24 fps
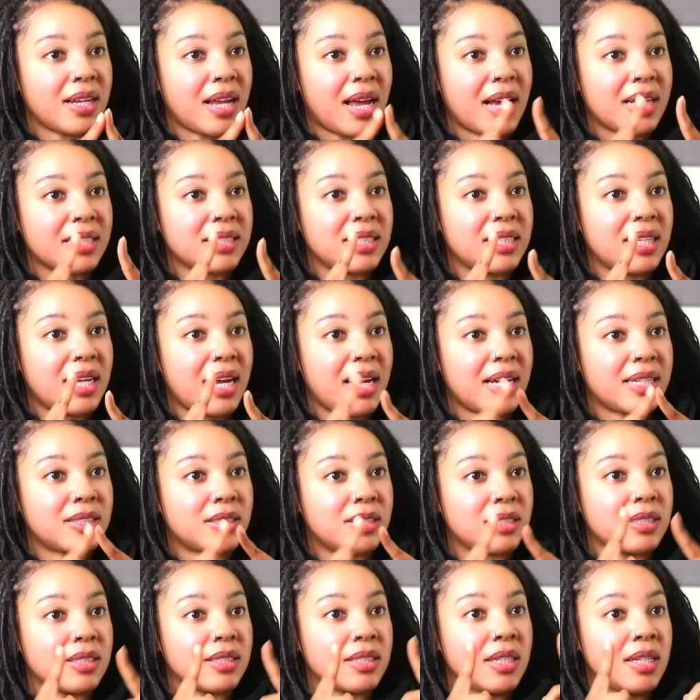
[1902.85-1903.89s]
I actually had
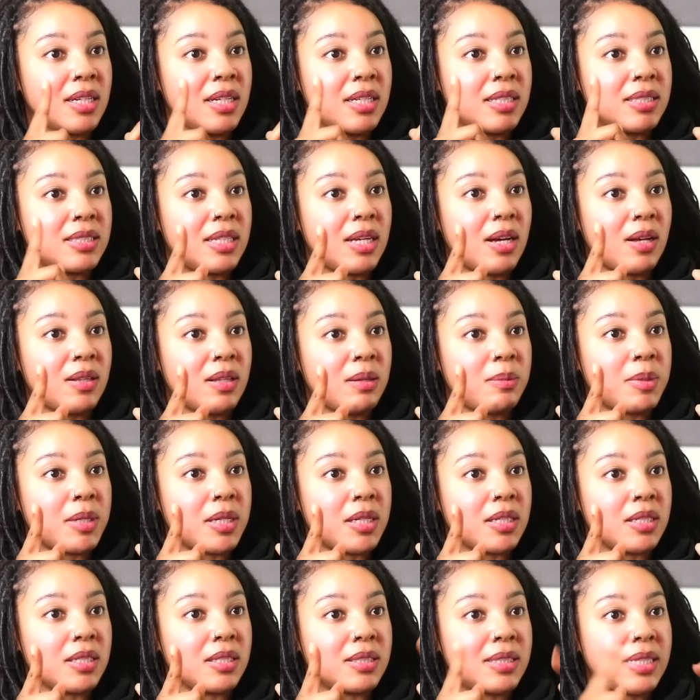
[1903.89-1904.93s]
to tell them
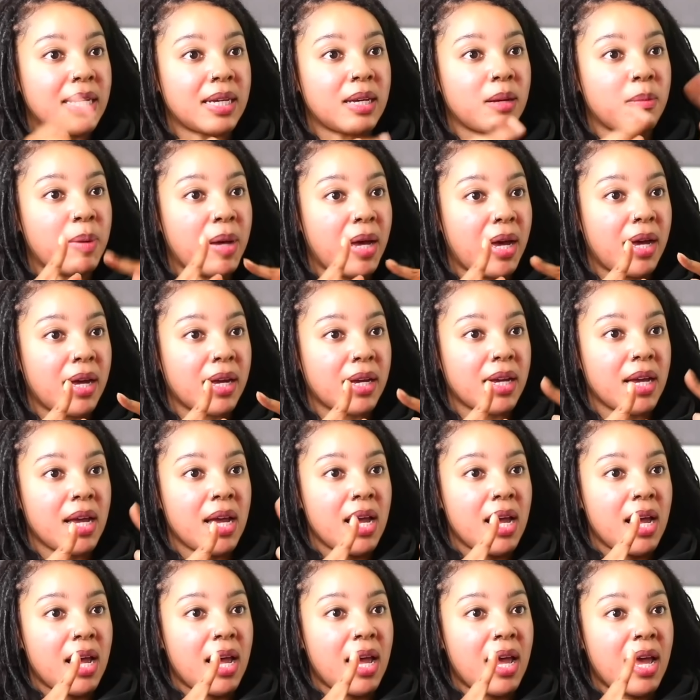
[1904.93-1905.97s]
to take it back.
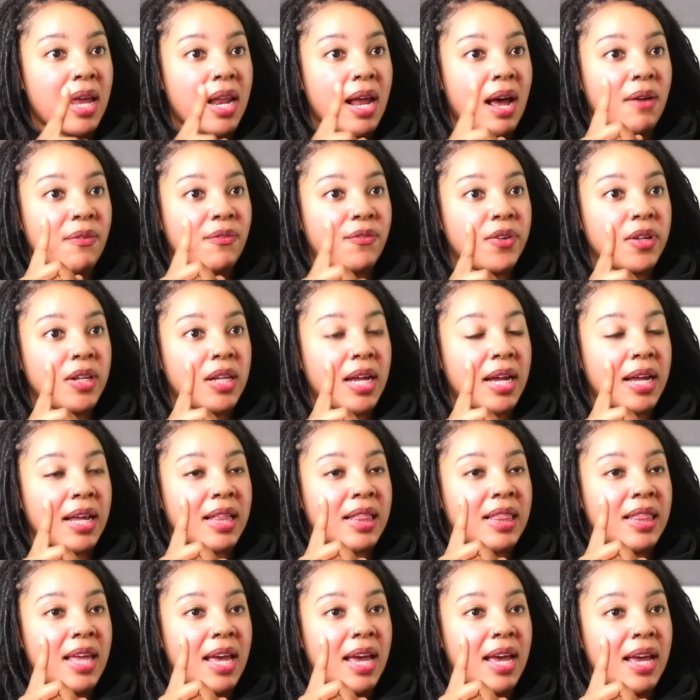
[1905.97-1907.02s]
And I feel
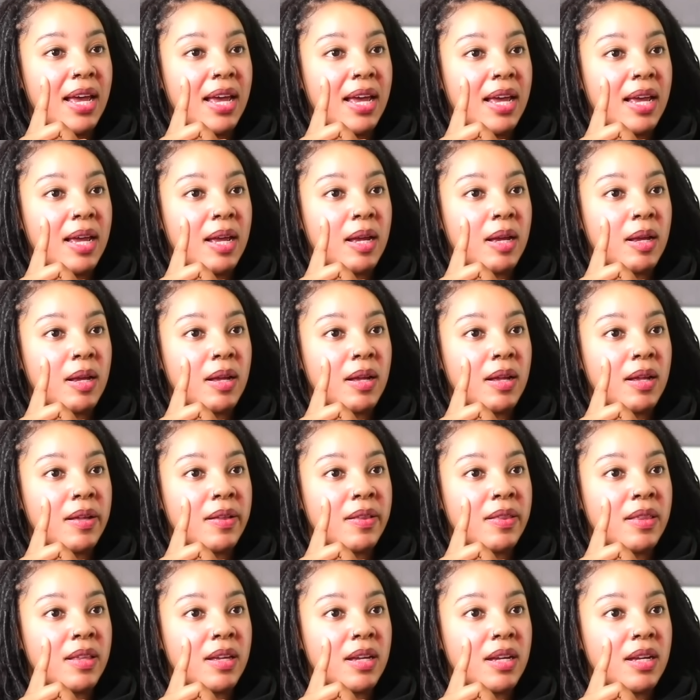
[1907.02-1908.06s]
like the
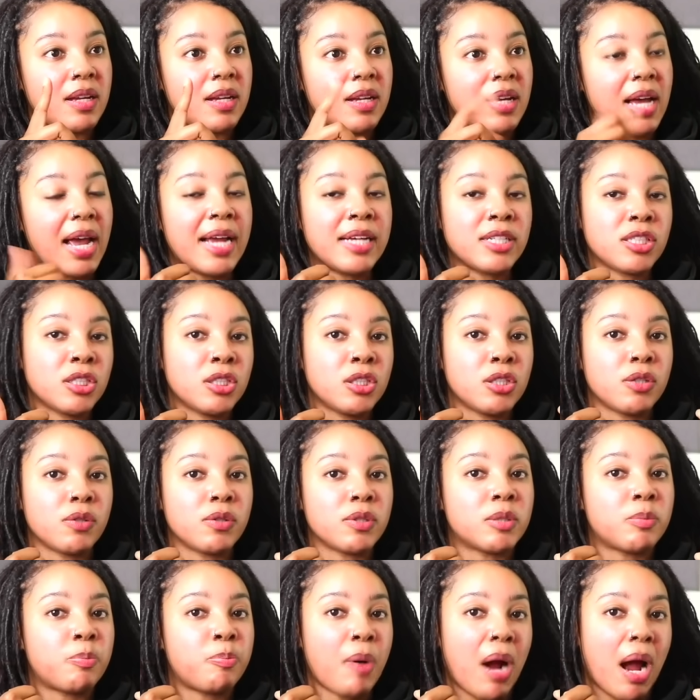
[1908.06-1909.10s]
Asian
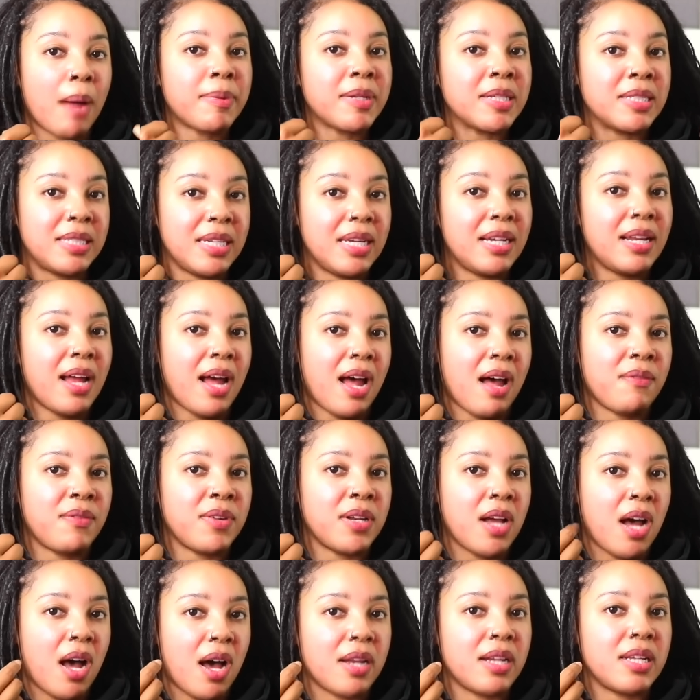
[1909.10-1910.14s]
dudes probably did have an
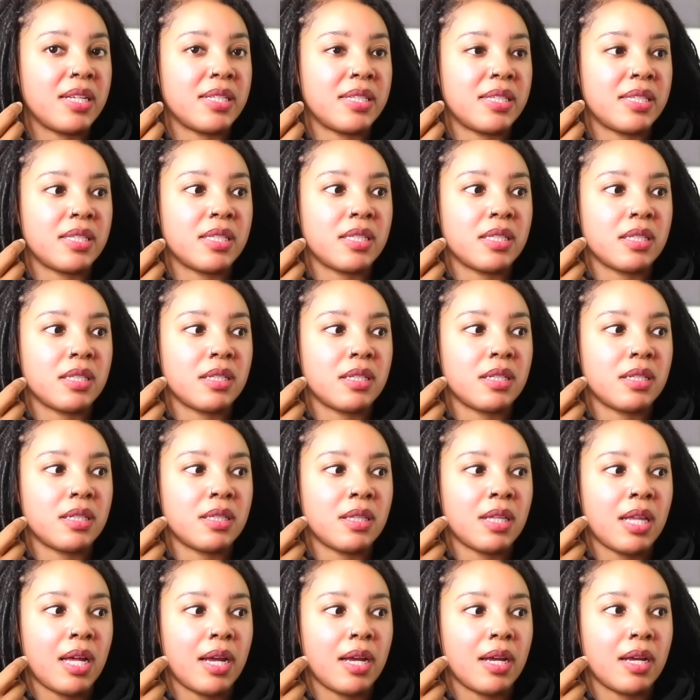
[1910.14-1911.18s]
honest
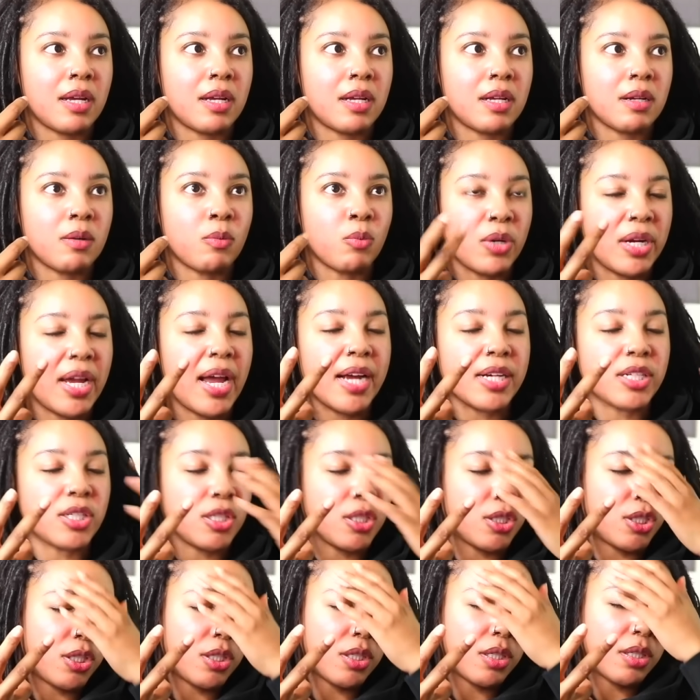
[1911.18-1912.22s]
like reaction
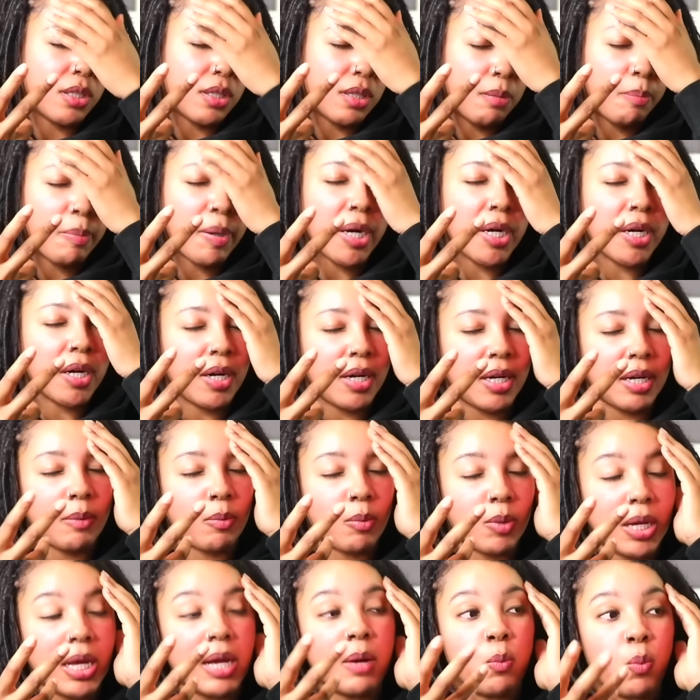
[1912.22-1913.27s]
to the burger, and
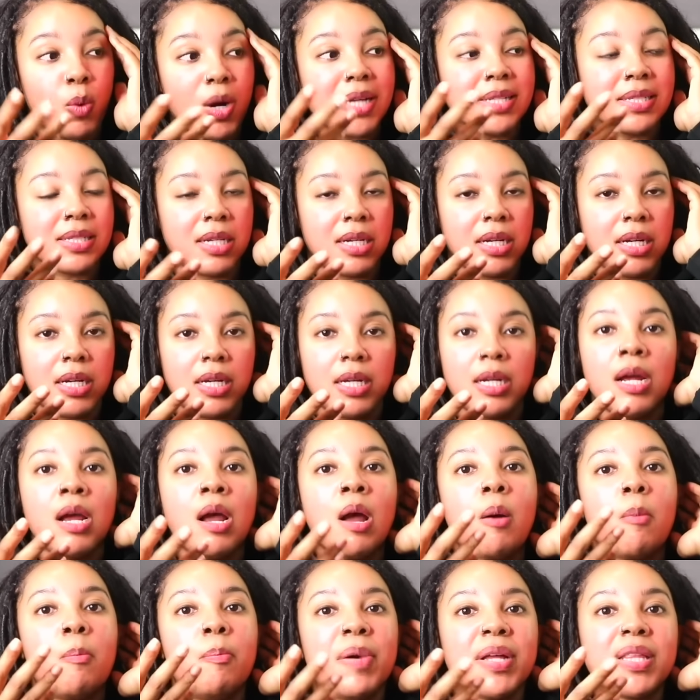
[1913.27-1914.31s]
it was good,
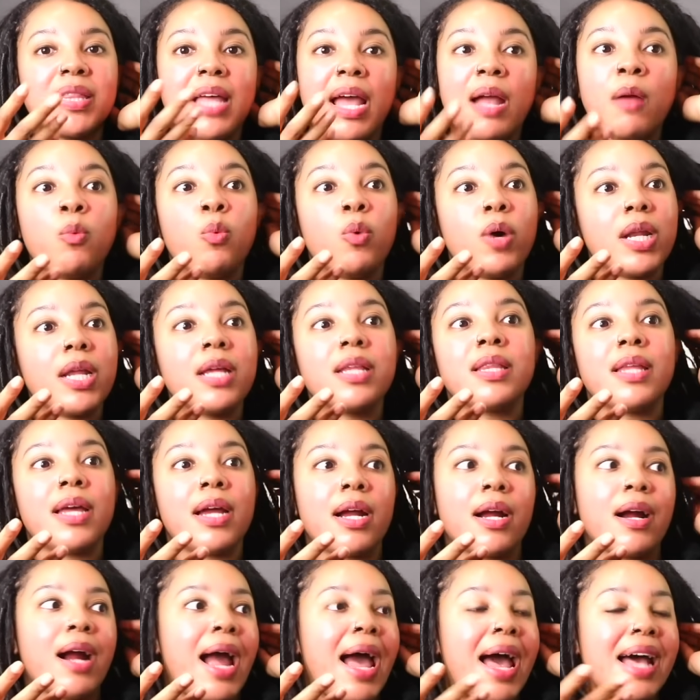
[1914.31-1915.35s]
but they went in
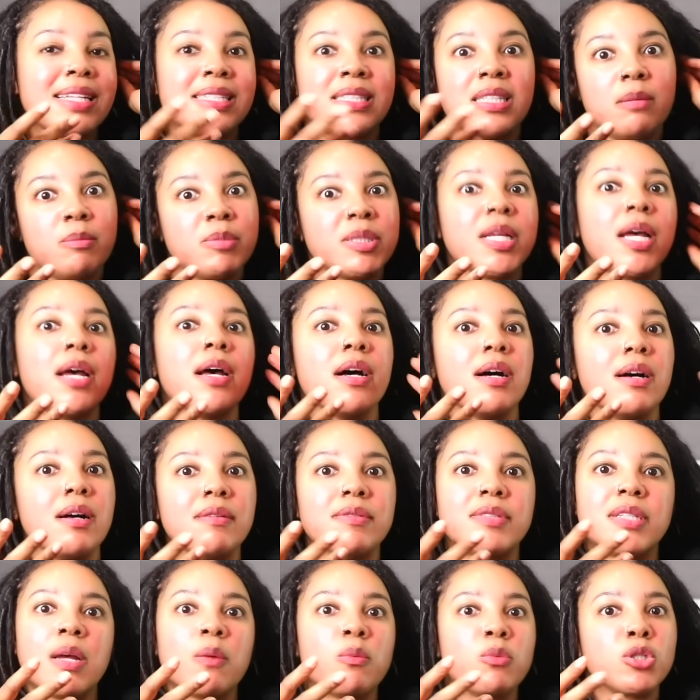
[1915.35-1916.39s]
there as
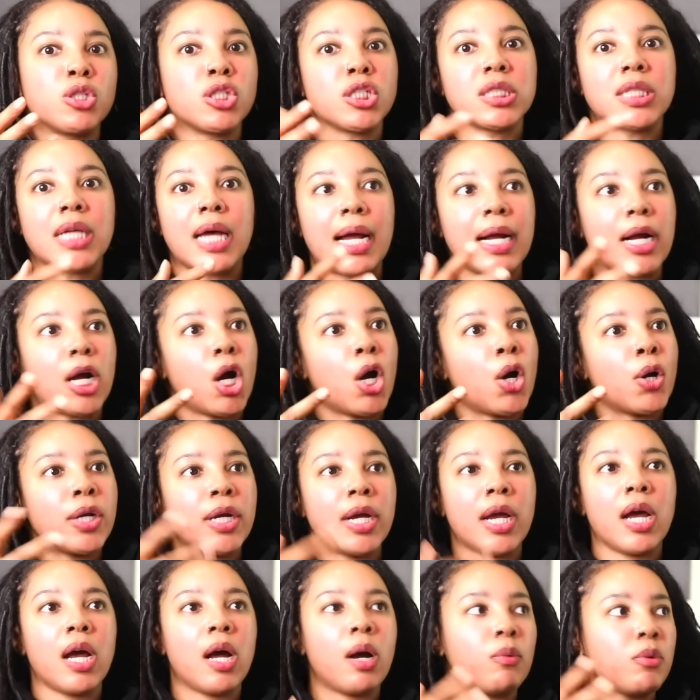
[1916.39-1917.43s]
themselves and was just like, oh
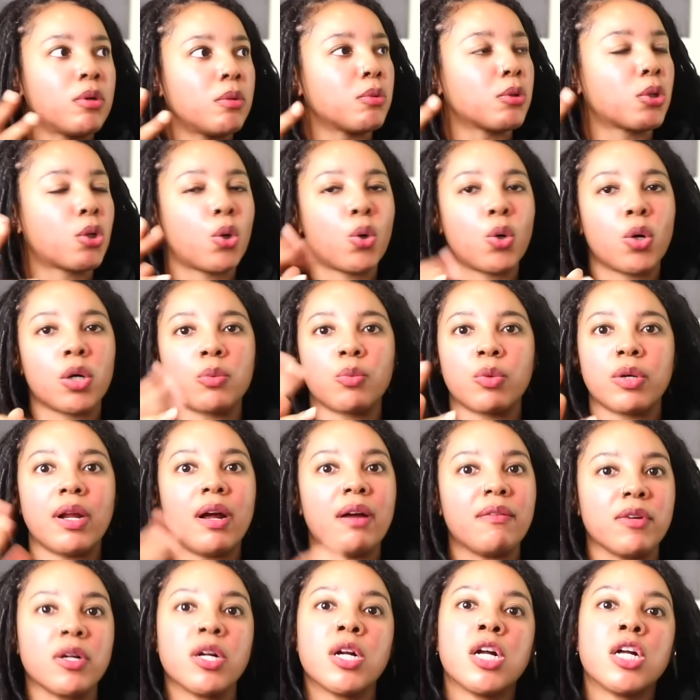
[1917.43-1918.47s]
yeah, we record
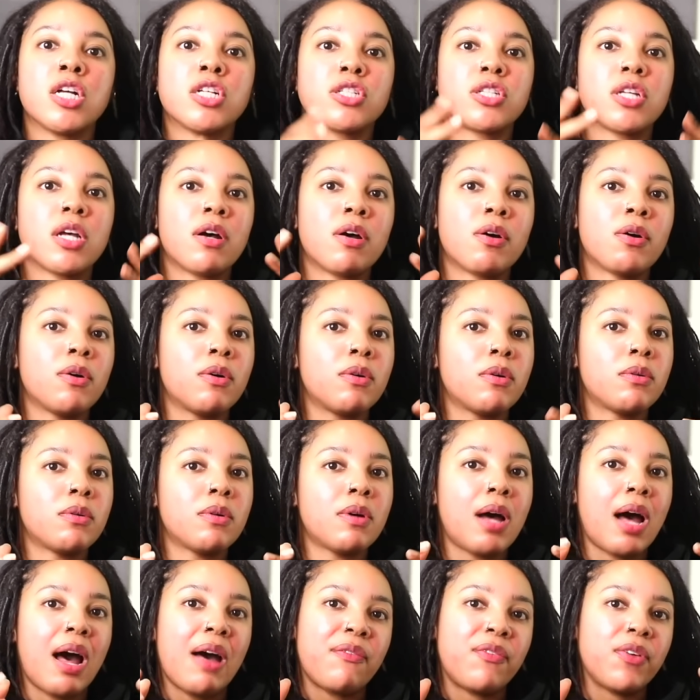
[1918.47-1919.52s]
whatever. So
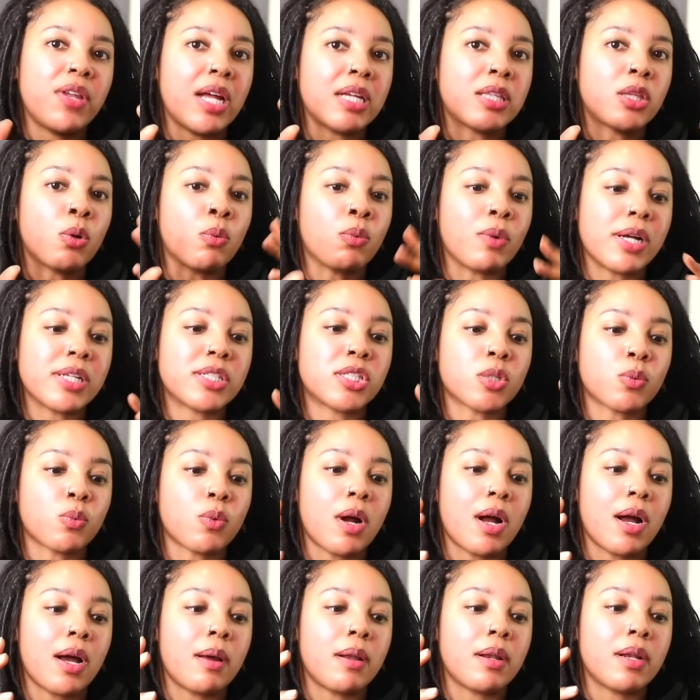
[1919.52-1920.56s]
I feel like the
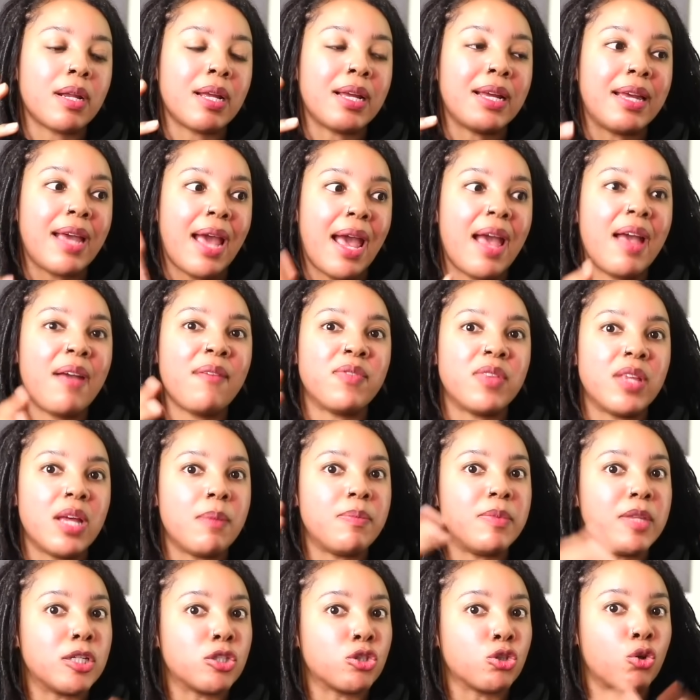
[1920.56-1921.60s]
restaurant gave
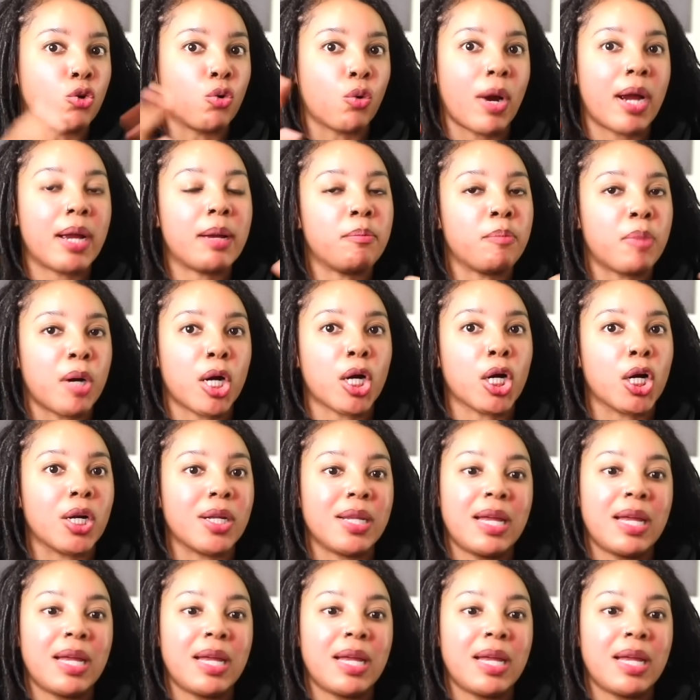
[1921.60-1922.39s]
them this great burger.